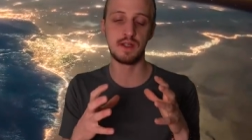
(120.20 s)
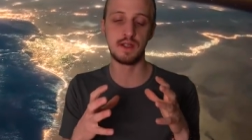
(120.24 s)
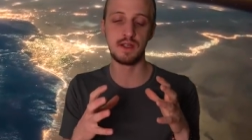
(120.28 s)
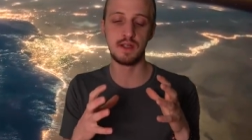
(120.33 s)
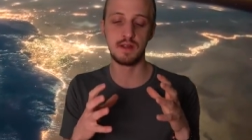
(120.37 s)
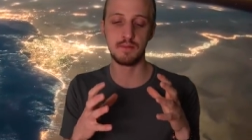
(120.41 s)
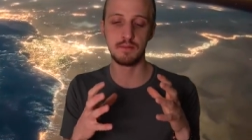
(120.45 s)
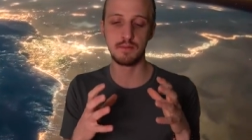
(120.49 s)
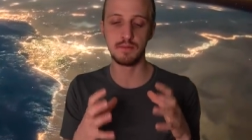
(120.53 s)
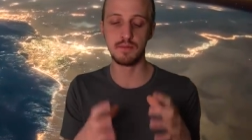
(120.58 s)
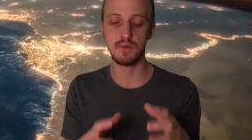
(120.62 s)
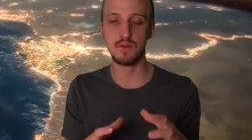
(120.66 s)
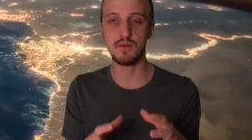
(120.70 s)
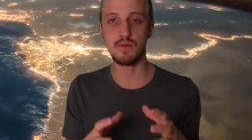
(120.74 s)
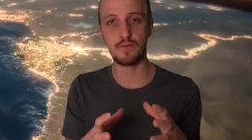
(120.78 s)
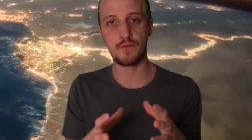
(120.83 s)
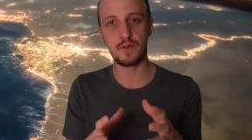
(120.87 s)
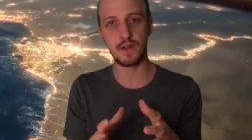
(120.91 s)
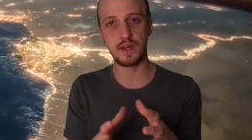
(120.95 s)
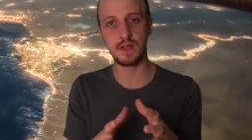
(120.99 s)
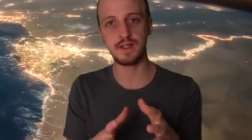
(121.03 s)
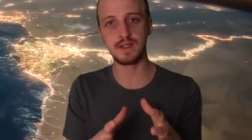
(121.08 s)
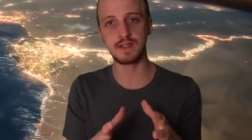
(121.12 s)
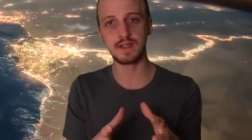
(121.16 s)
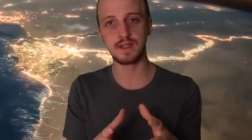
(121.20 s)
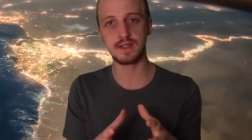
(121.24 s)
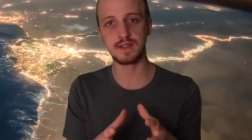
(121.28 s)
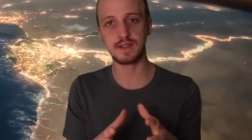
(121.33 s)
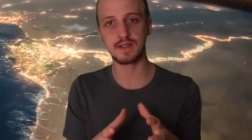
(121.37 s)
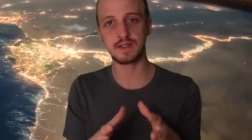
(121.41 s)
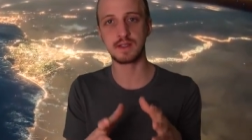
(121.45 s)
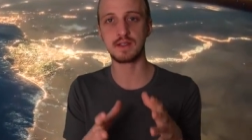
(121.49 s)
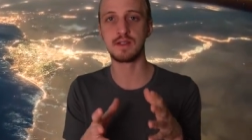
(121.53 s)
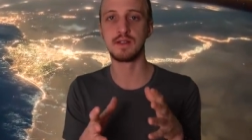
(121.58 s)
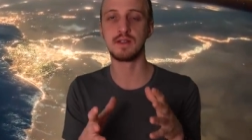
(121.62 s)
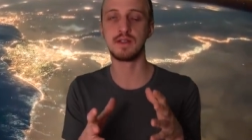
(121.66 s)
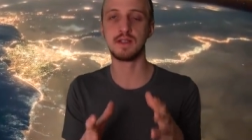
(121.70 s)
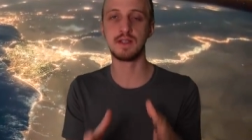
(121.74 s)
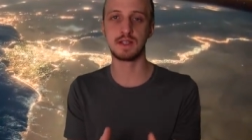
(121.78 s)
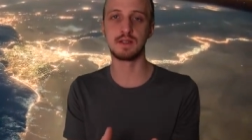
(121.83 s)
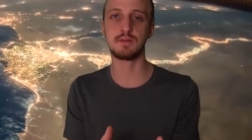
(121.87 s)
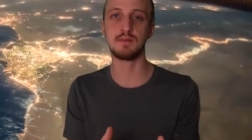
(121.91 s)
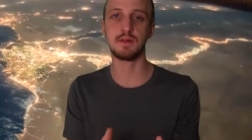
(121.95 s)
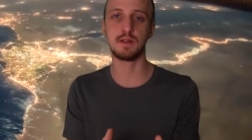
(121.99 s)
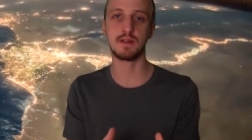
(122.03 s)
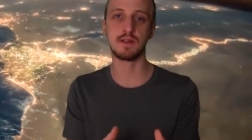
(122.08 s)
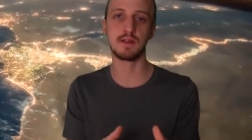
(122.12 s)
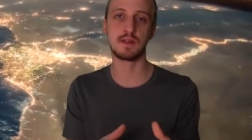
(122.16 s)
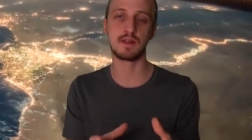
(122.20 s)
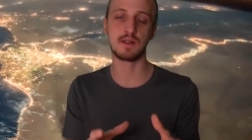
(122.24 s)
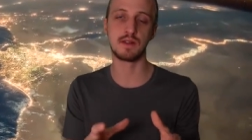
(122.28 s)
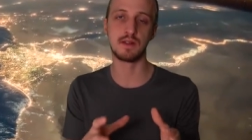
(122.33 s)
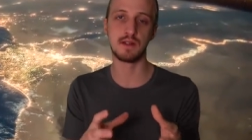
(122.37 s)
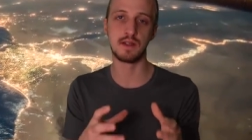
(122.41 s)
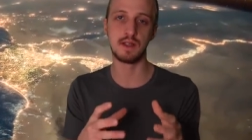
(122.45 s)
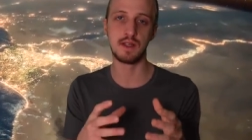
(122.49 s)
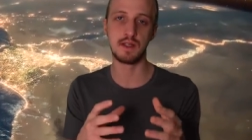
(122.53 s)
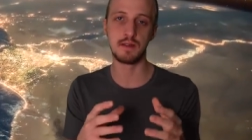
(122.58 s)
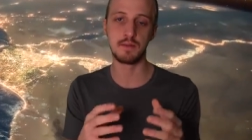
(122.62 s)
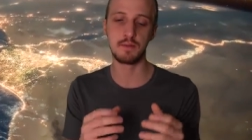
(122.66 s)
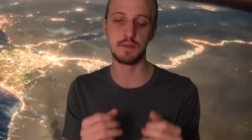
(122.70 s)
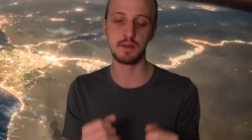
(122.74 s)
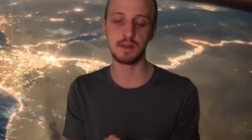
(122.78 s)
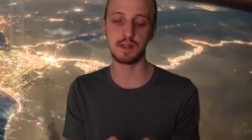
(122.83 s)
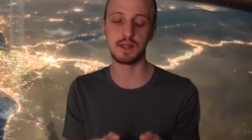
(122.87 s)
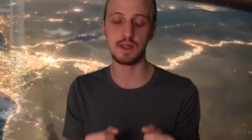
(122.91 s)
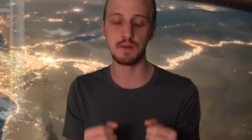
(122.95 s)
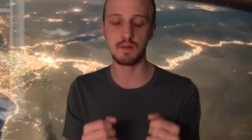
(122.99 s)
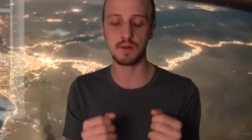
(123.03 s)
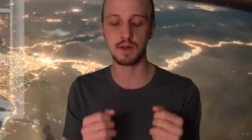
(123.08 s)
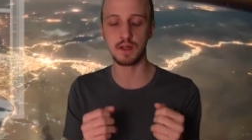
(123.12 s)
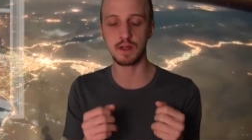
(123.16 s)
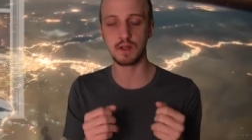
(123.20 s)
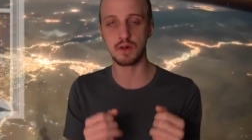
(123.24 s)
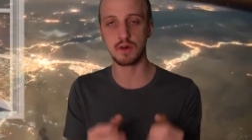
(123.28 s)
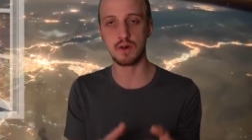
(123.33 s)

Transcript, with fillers: the moon phases this month, the Milky Way